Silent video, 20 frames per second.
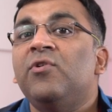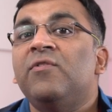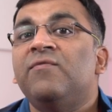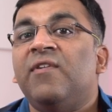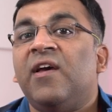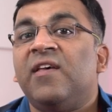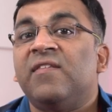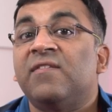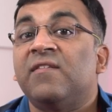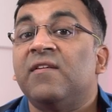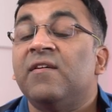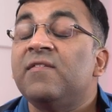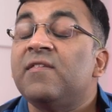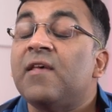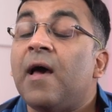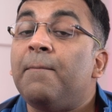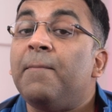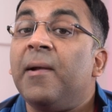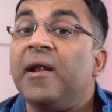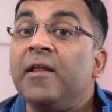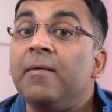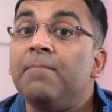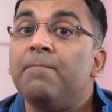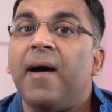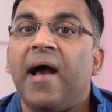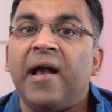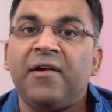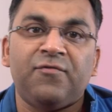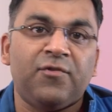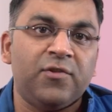investors a better
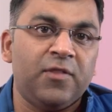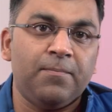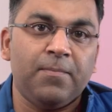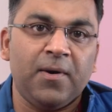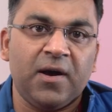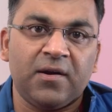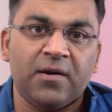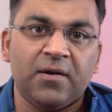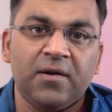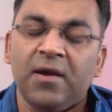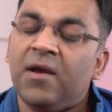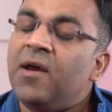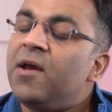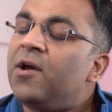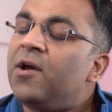bang for the buck.